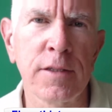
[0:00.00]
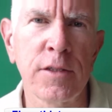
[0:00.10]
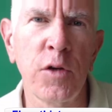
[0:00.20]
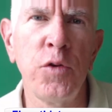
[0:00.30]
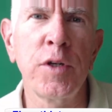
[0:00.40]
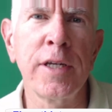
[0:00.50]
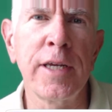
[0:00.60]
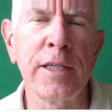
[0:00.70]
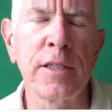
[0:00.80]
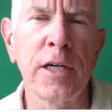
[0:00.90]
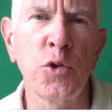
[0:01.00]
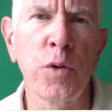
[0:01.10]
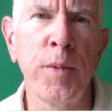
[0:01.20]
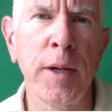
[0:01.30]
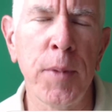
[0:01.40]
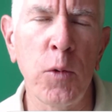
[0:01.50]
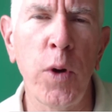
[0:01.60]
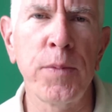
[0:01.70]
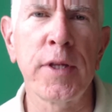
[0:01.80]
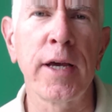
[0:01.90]
So you can get in touch with me at my
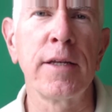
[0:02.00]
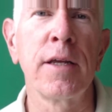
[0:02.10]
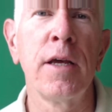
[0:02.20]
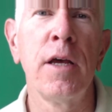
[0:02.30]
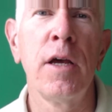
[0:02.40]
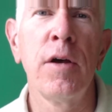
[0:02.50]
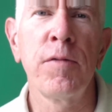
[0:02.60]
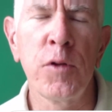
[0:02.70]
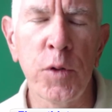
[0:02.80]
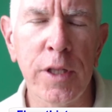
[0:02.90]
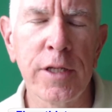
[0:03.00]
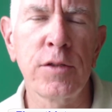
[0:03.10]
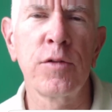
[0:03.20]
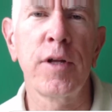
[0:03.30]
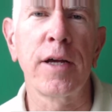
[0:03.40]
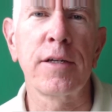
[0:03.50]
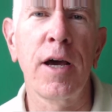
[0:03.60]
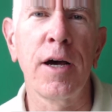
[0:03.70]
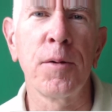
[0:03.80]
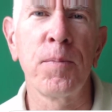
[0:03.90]
website,
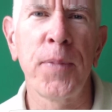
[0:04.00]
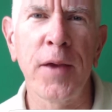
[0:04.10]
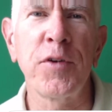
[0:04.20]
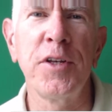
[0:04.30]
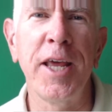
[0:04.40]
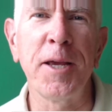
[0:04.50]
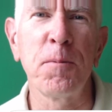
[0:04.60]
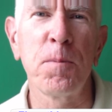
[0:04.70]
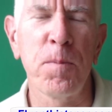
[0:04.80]
fluentlistener.com. Have a good day.